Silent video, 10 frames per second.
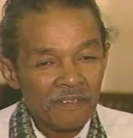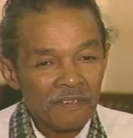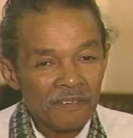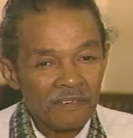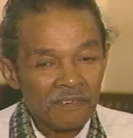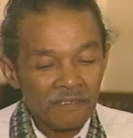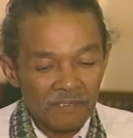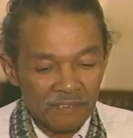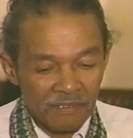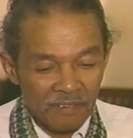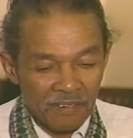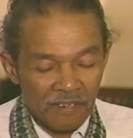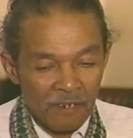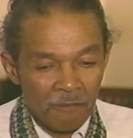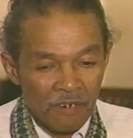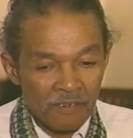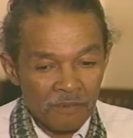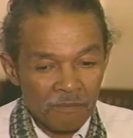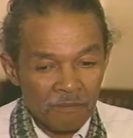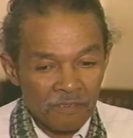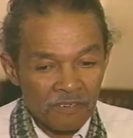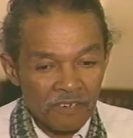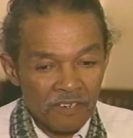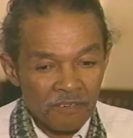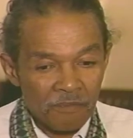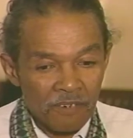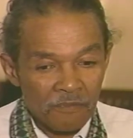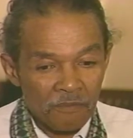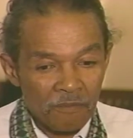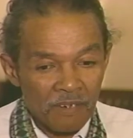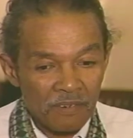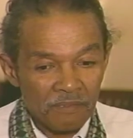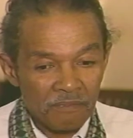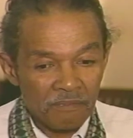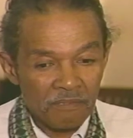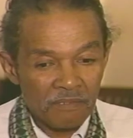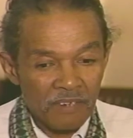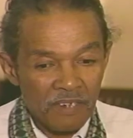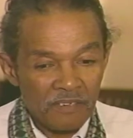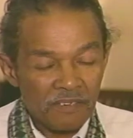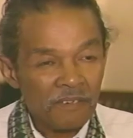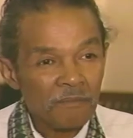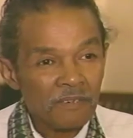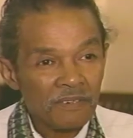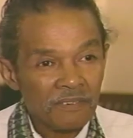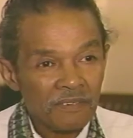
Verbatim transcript: And uh, I wound up in McShann's band for about 18 months.